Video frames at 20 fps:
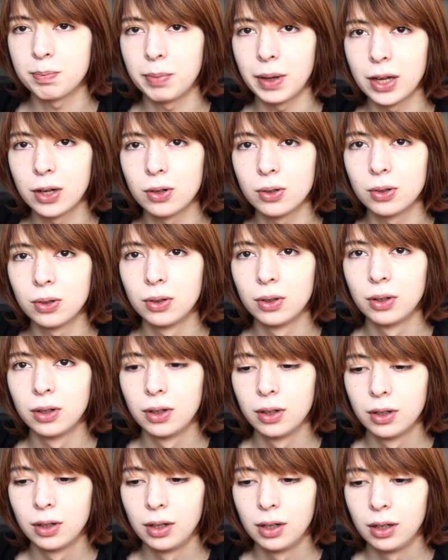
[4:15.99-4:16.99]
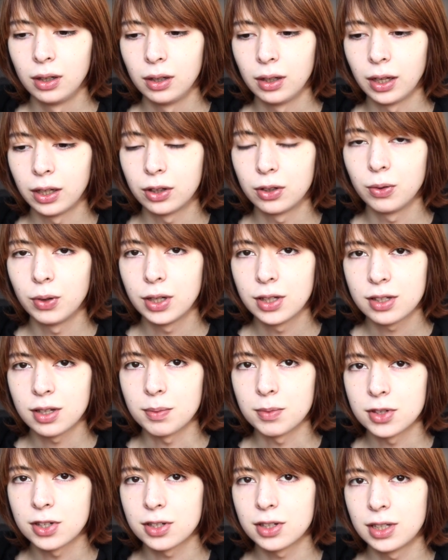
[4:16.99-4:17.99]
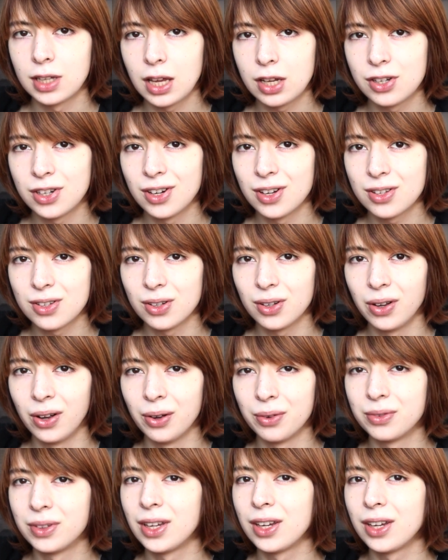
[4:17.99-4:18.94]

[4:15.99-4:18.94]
Bell like doing some sketches of